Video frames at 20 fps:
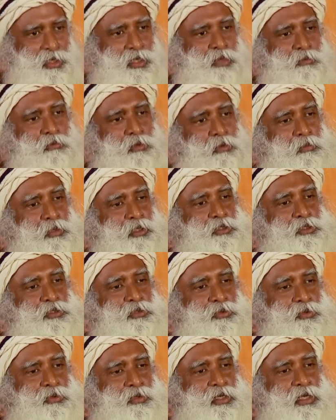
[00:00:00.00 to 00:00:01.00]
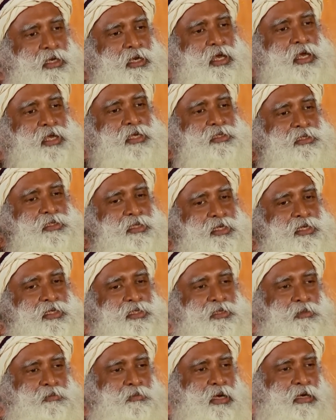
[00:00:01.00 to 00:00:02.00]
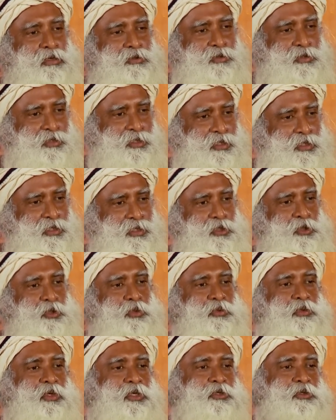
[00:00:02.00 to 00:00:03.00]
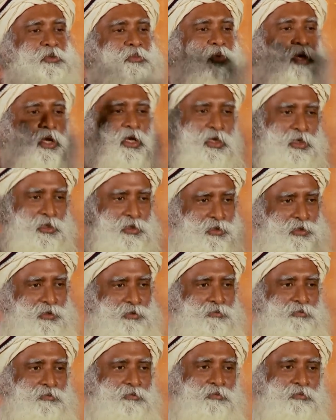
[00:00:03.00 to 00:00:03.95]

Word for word: The moment you realize there is a boundary, you want to break it.